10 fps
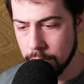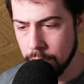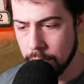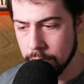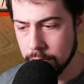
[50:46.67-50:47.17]

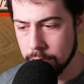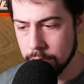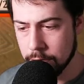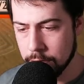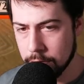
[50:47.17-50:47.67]
Ooh.
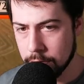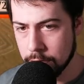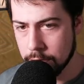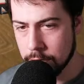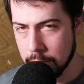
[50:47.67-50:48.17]

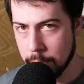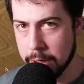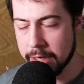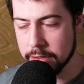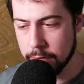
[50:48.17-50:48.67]

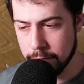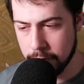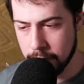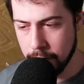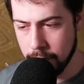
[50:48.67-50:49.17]
Huntmaster for
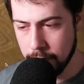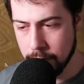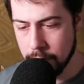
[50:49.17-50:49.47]
2.